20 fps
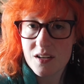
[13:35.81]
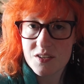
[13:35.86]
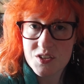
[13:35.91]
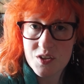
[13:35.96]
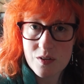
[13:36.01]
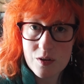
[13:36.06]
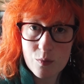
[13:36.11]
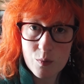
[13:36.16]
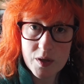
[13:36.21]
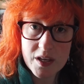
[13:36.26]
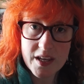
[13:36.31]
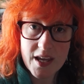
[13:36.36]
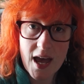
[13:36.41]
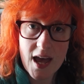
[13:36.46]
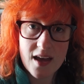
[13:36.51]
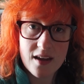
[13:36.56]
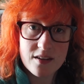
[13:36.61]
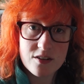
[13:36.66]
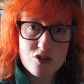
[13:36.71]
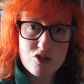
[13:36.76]
so that we
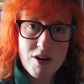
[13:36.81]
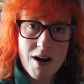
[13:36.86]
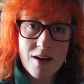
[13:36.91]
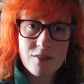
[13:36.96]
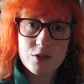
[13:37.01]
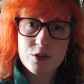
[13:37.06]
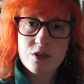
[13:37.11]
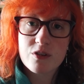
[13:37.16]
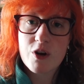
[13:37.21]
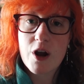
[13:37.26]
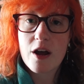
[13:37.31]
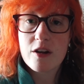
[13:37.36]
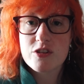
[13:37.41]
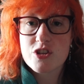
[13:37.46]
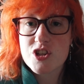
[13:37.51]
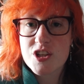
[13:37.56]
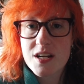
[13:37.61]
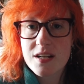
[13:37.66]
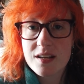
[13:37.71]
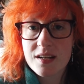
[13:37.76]
can travel throughout
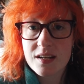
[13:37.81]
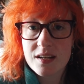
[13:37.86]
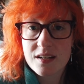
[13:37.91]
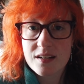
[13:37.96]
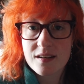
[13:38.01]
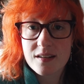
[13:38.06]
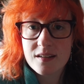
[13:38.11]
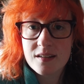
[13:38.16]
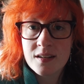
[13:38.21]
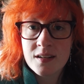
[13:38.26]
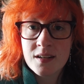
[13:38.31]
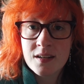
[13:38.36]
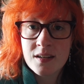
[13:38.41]
Schengen